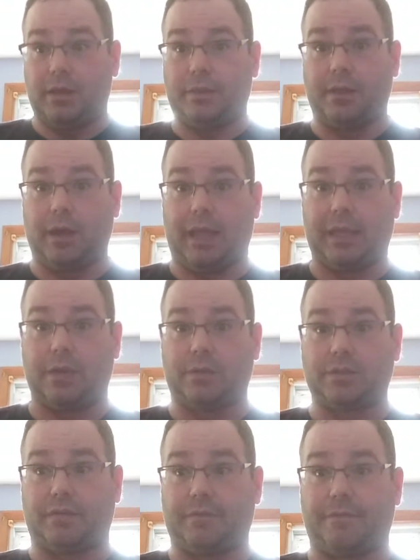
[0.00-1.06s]
the
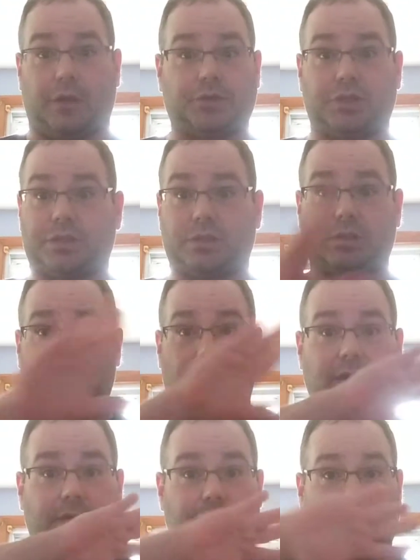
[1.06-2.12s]
eagles and vultures just
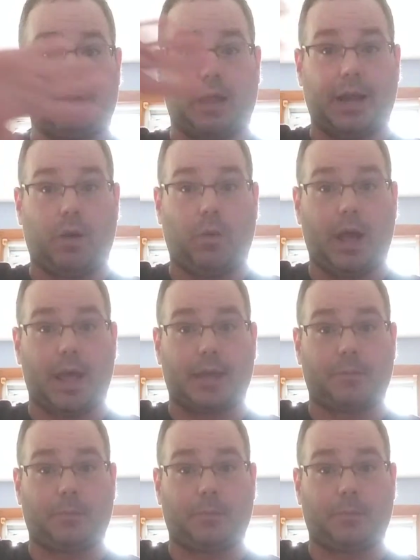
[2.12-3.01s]
kind of fly away.